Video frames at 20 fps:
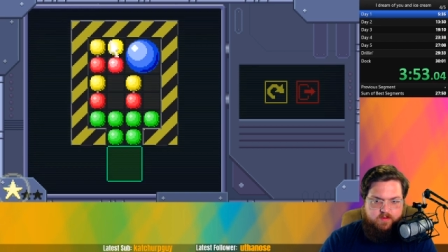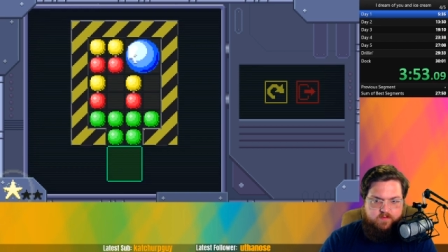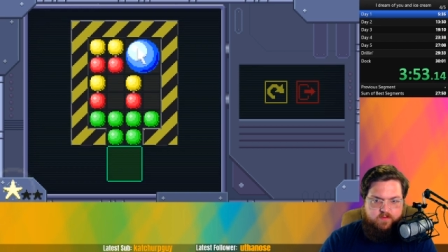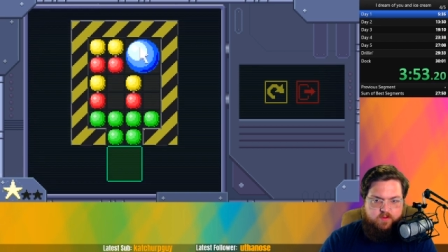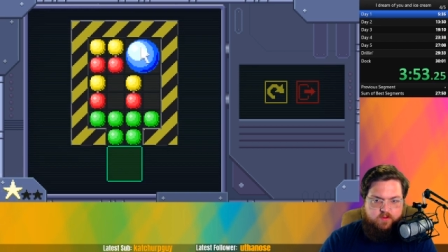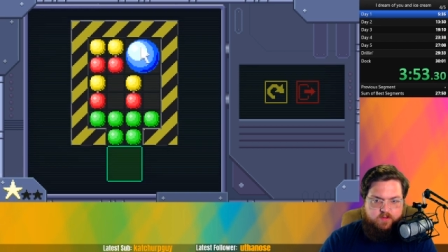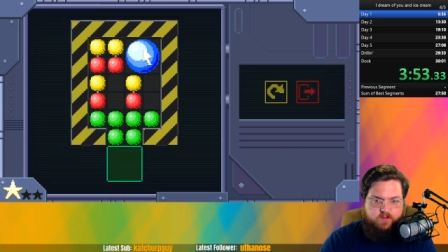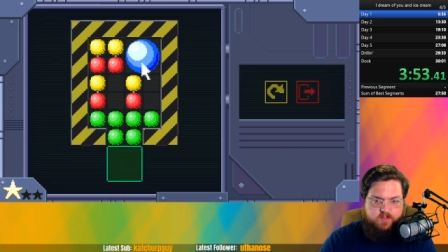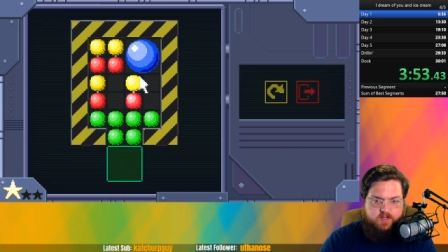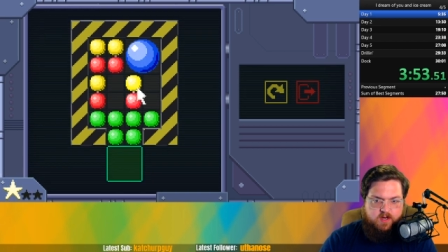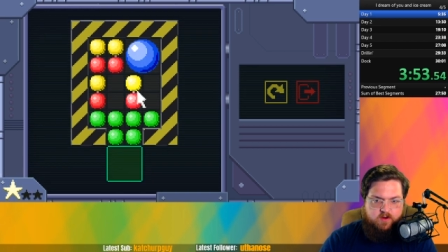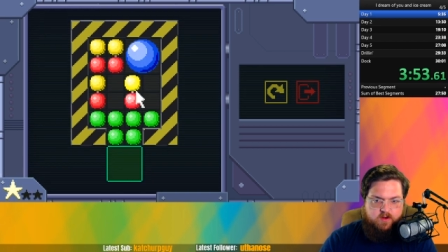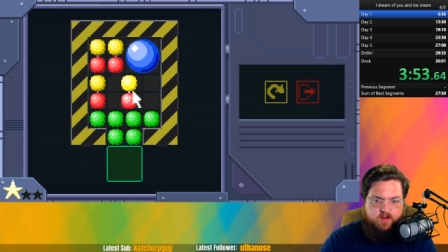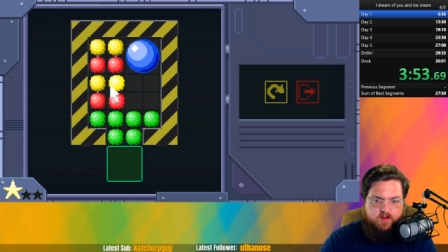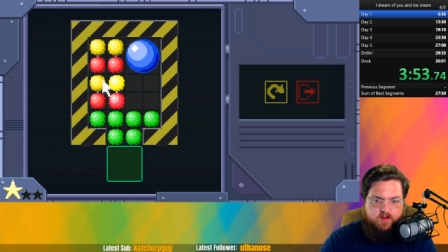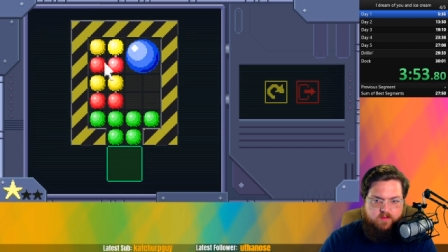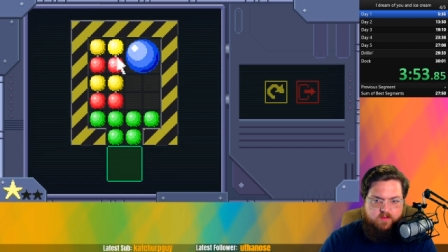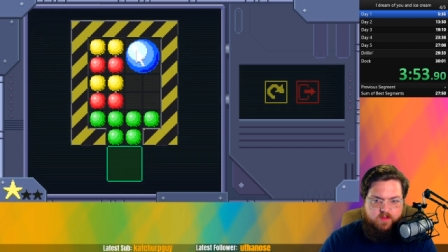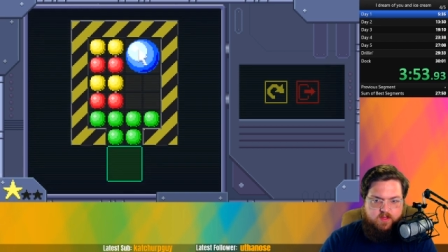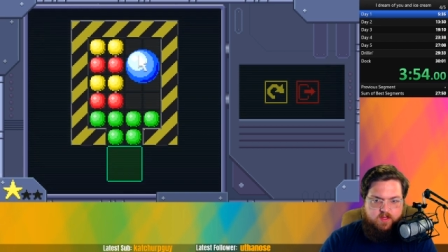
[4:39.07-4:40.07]
If you look down
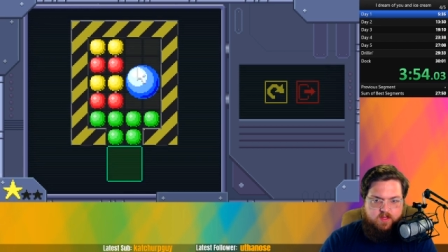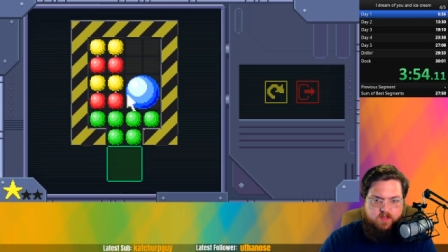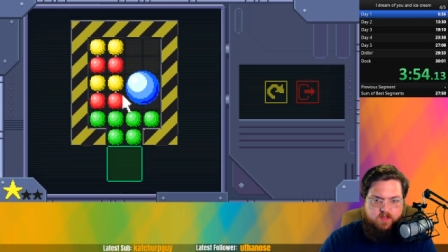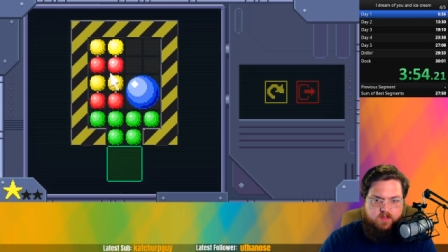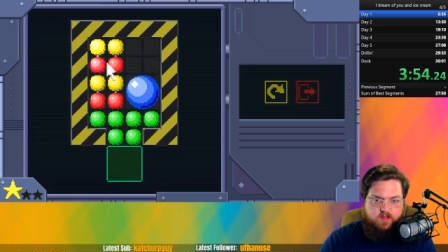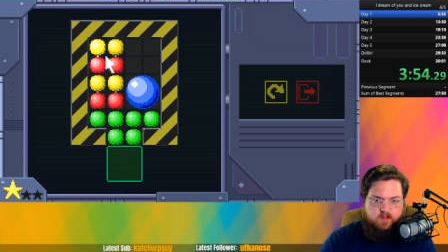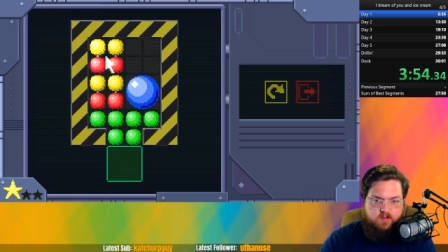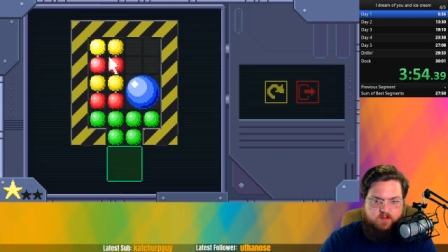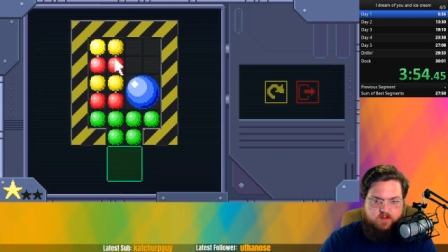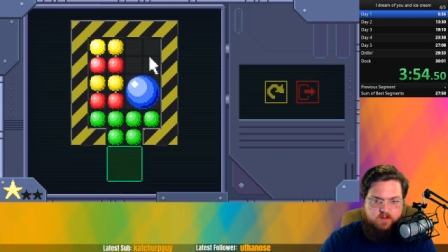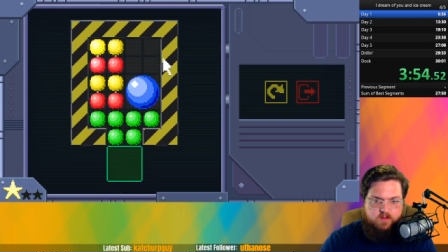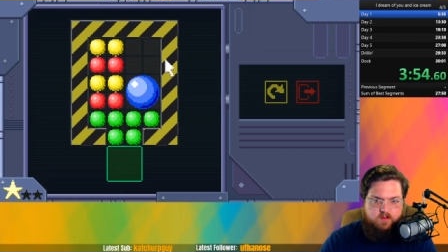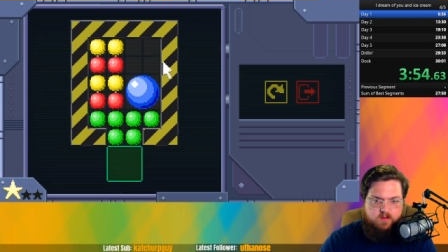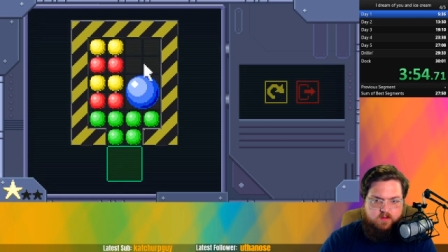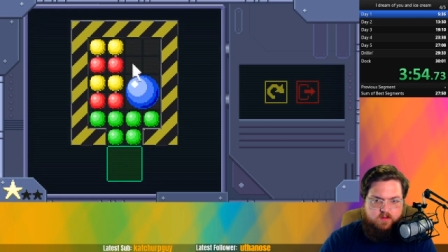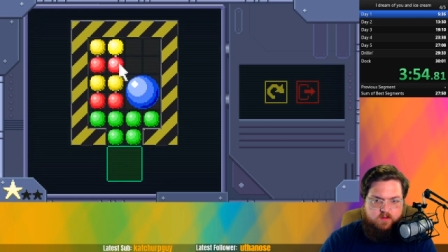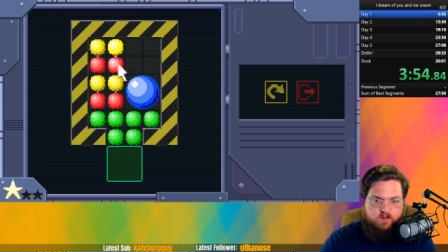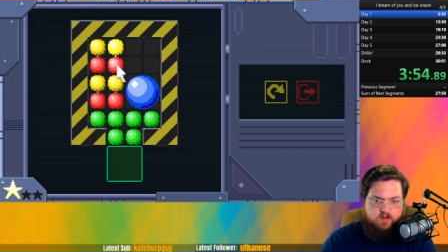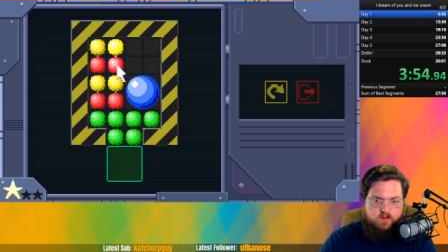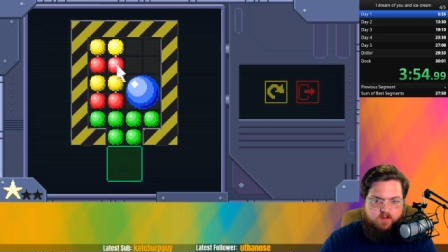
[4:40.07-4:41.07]
in the
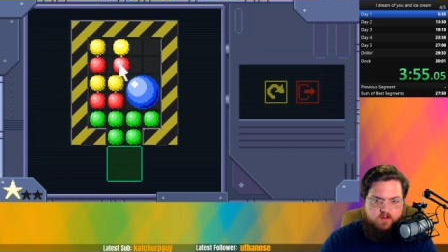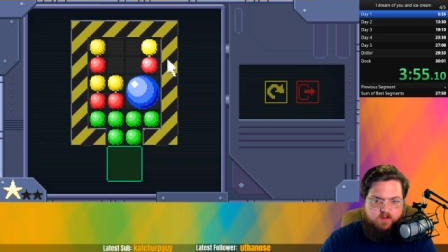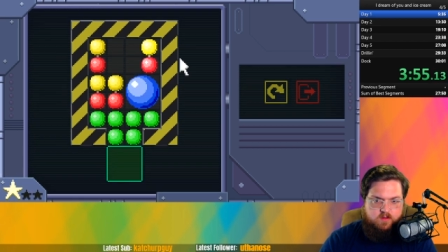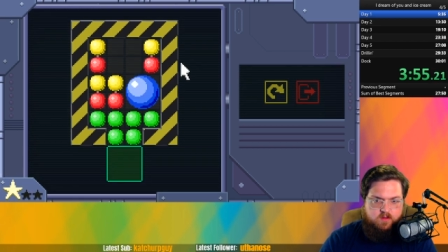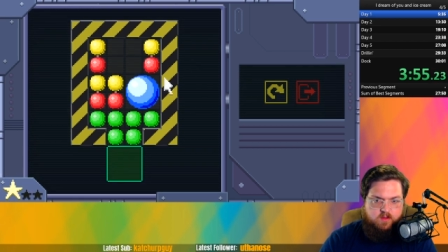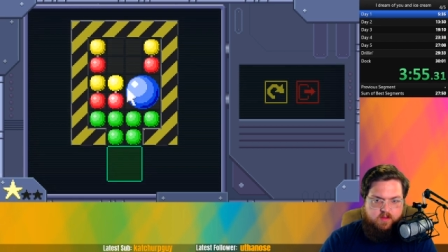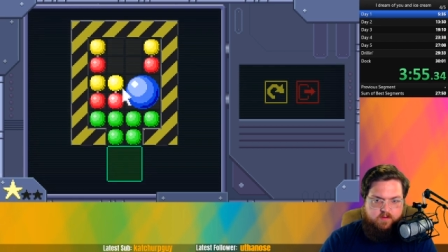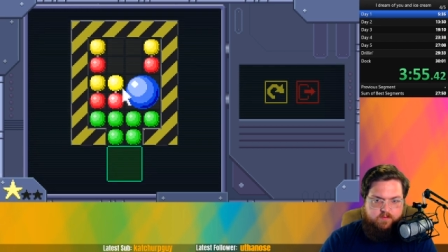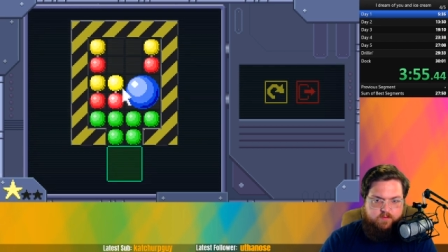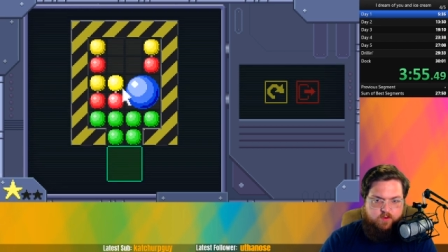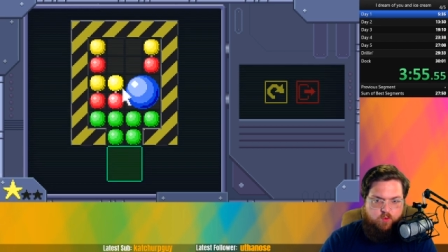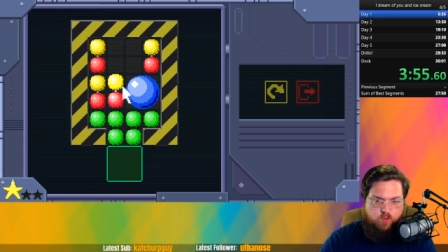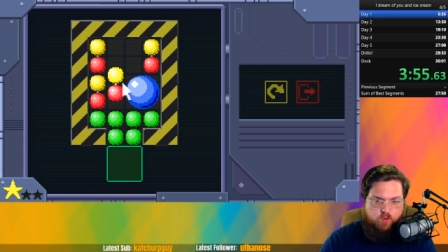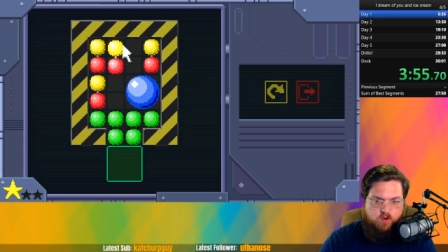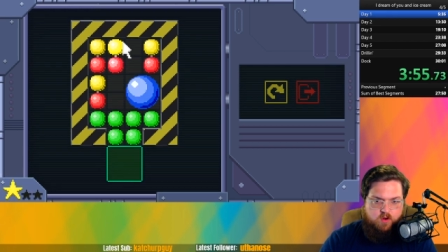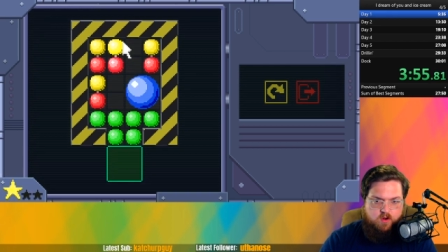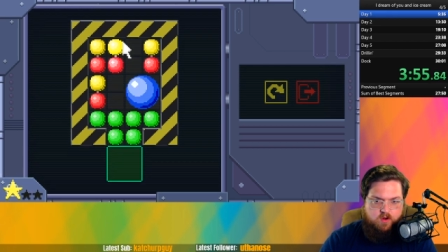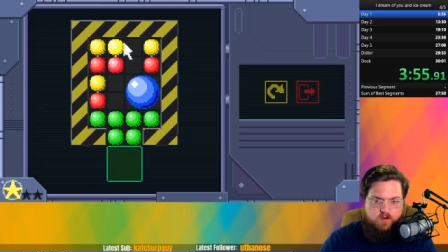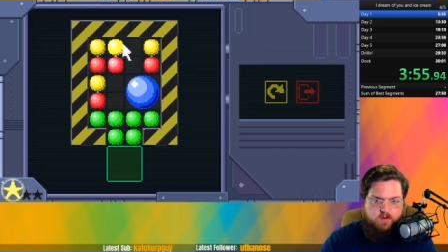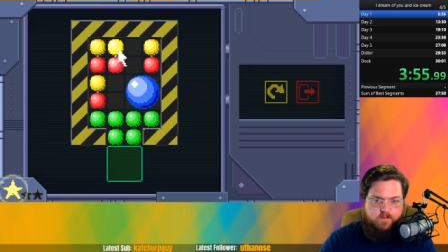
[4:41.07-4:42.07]
left
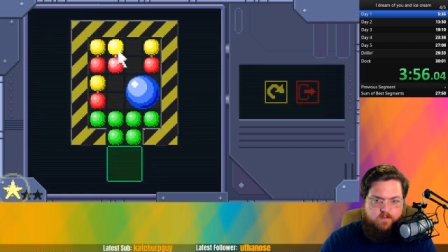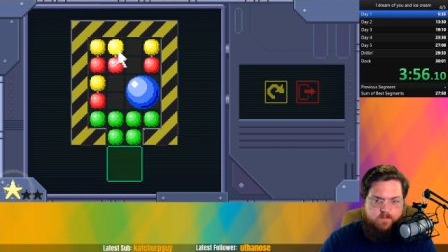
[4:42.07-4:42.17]
corner,